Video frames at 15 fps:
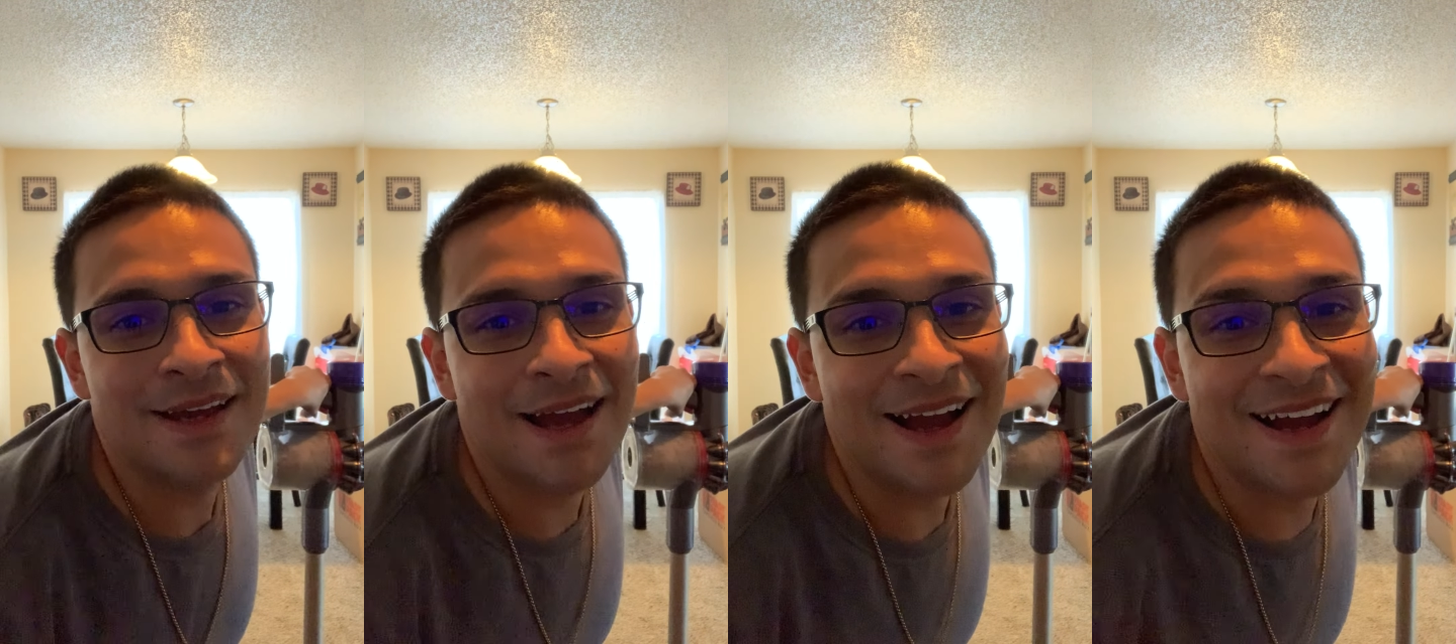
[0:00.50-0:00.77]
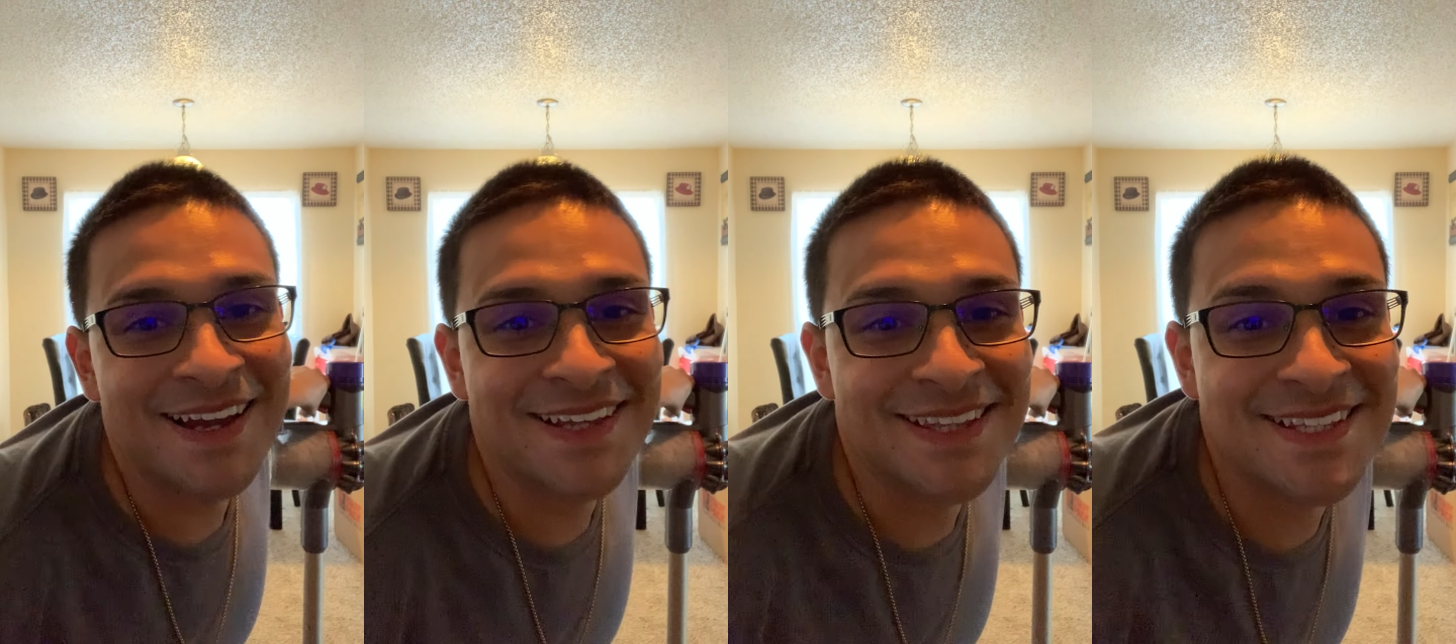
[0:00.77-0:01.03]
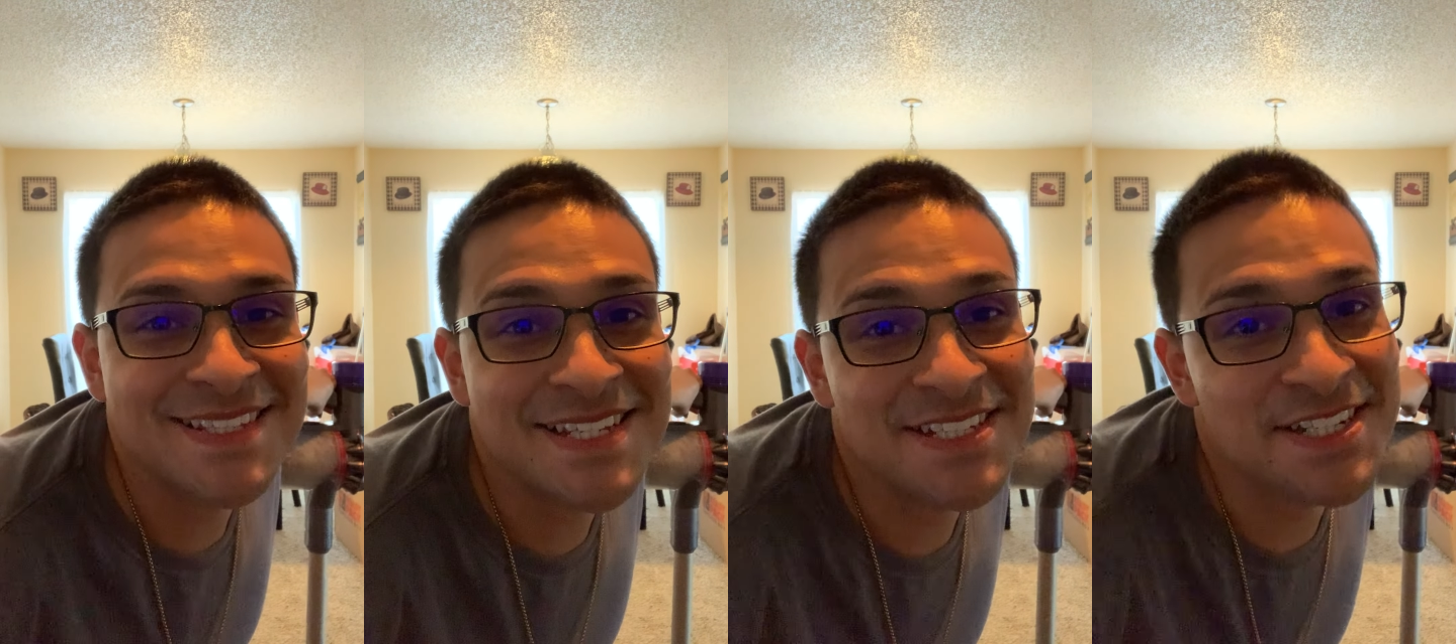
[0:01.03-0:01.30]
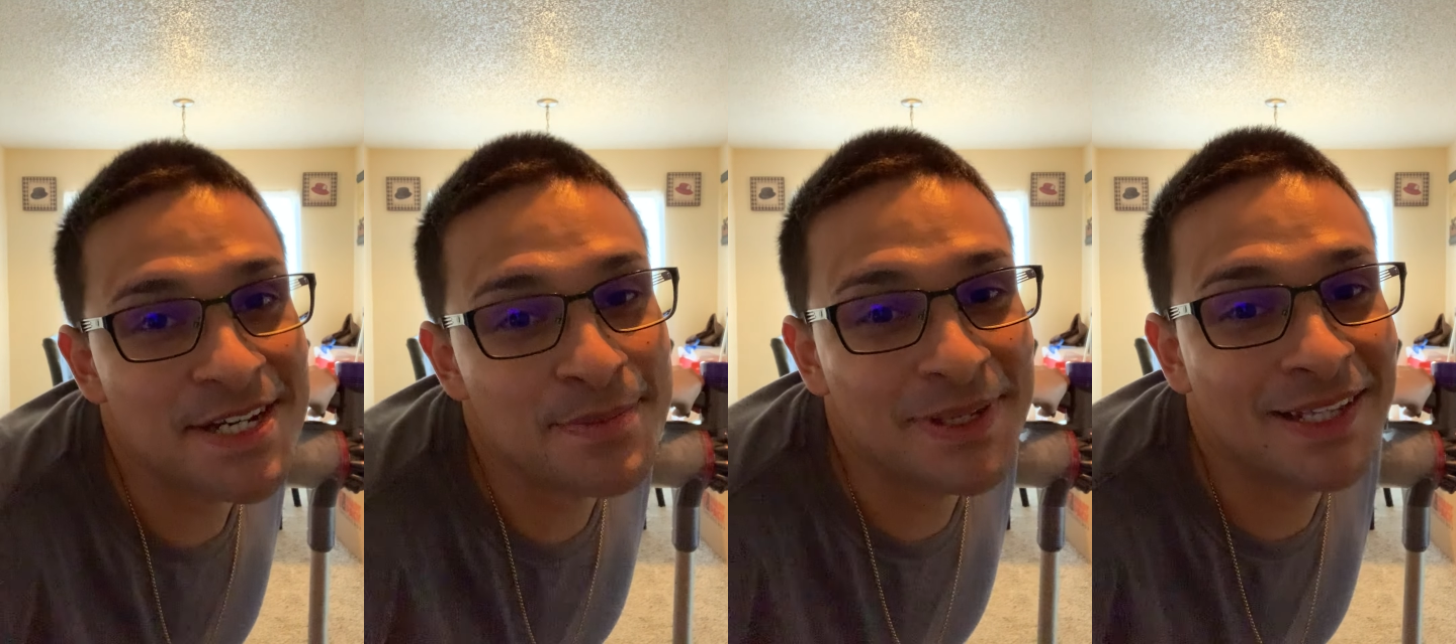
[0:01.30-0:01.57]
Hi, this is
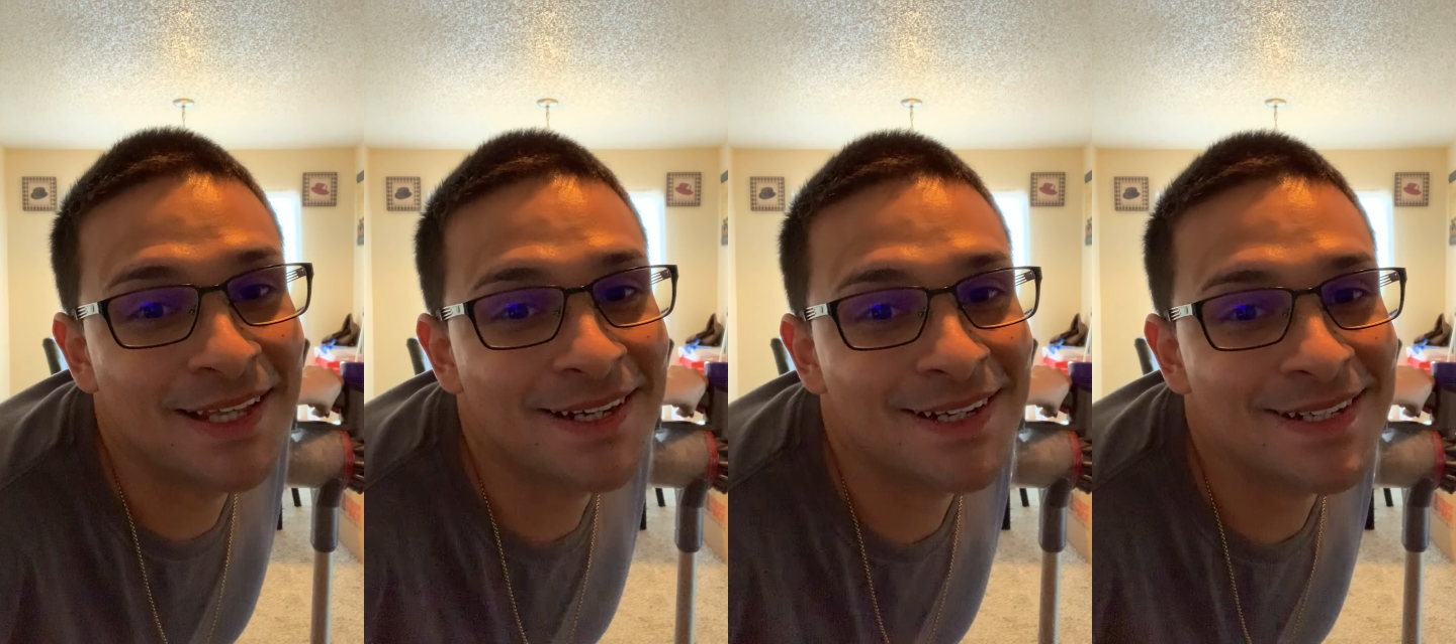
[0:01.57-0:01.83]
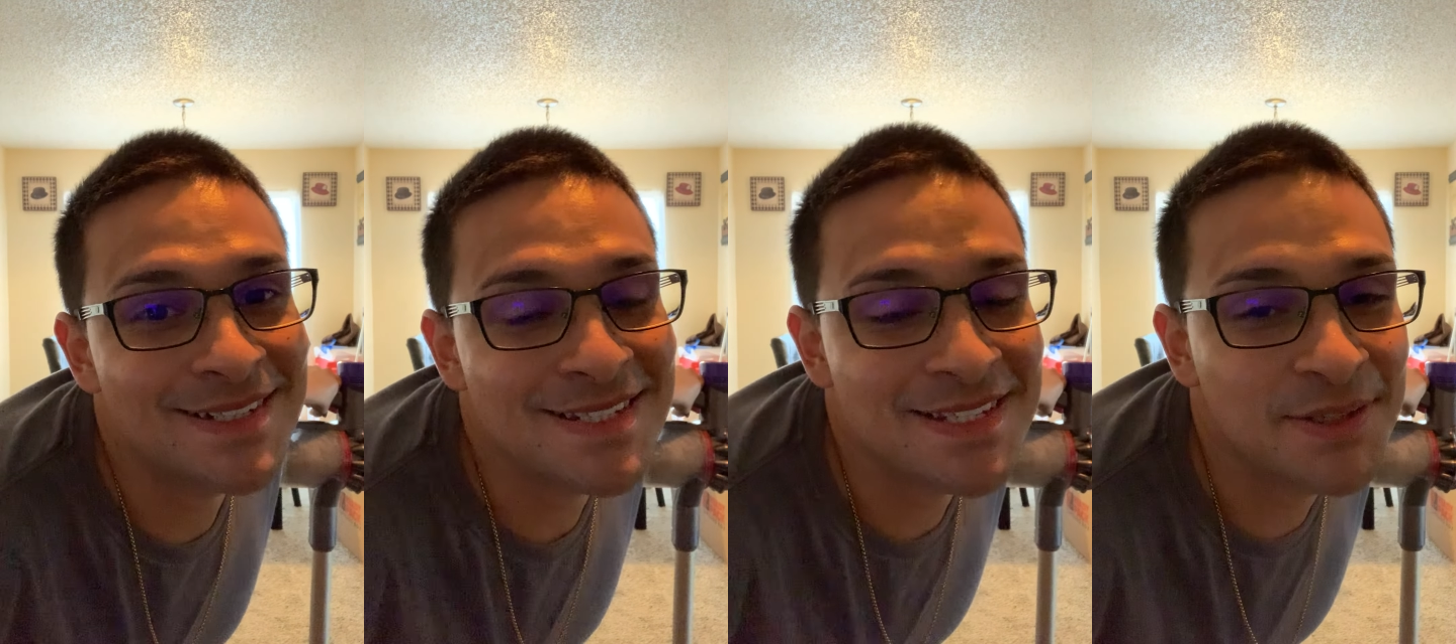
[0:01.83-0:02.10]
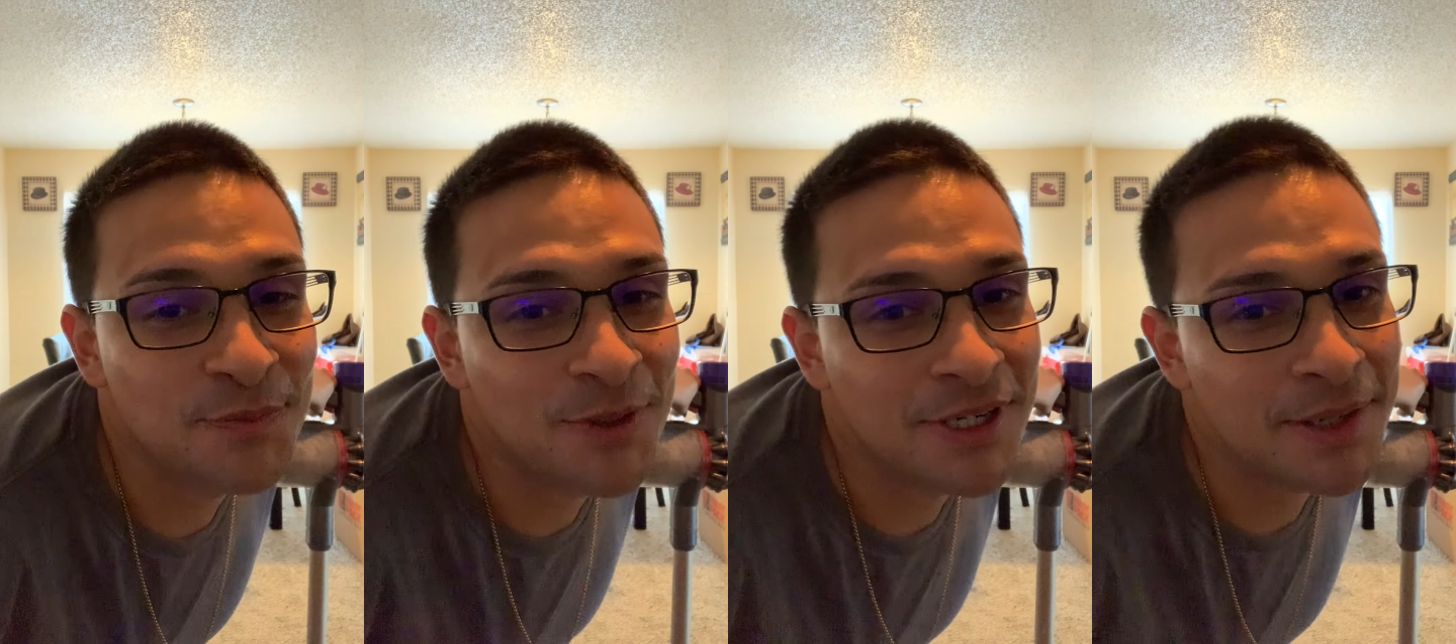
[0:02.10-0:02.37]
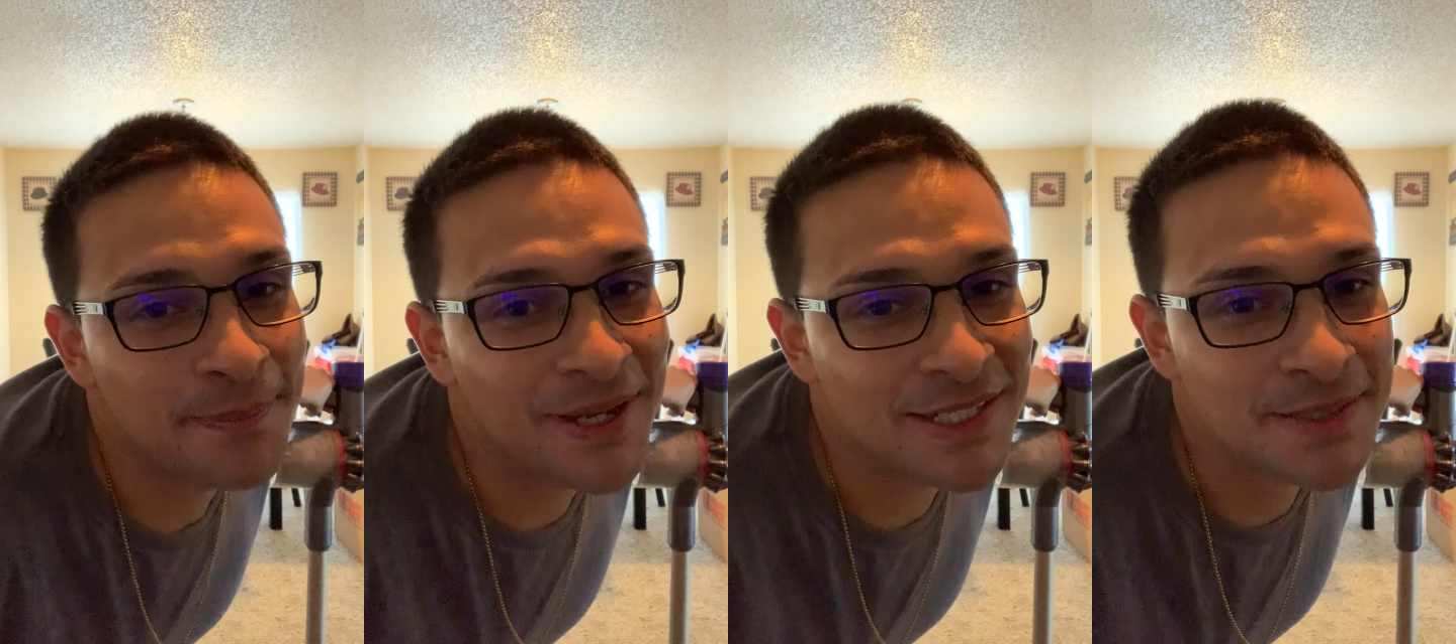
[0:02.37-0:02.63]
Bea Lennux and
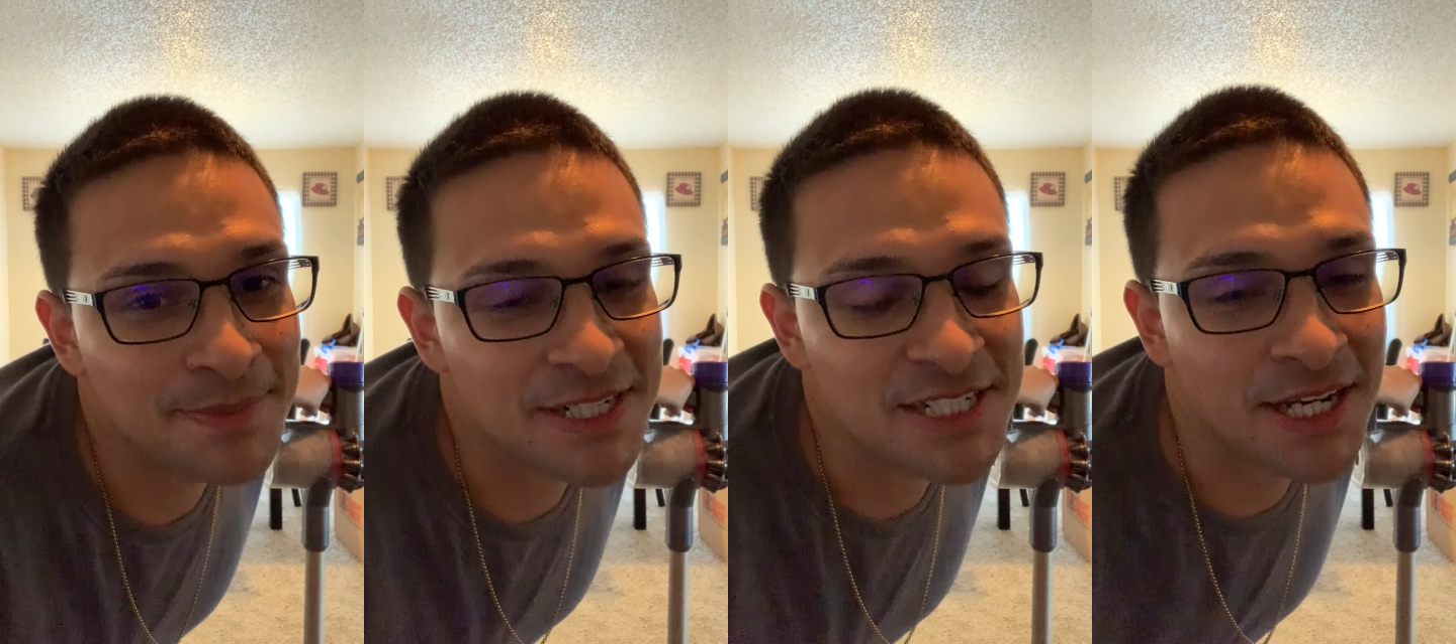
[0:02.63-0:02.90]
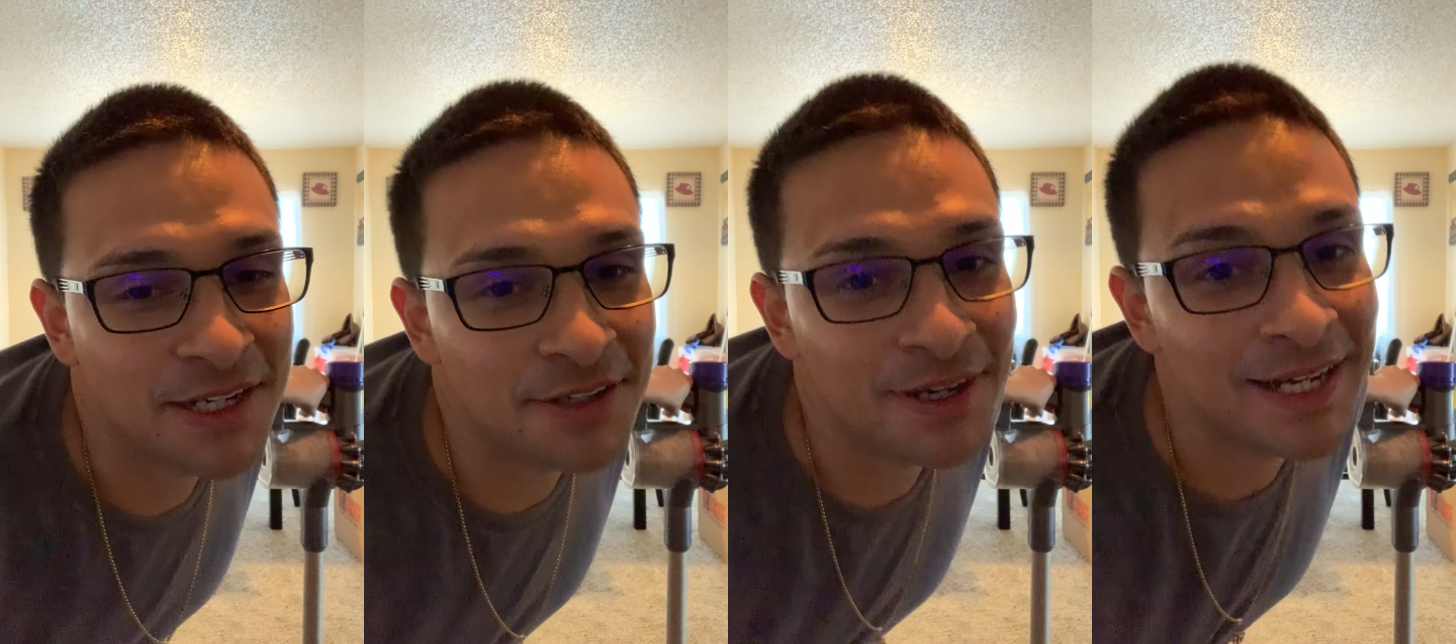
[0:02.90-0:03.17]
welcome back to my channel,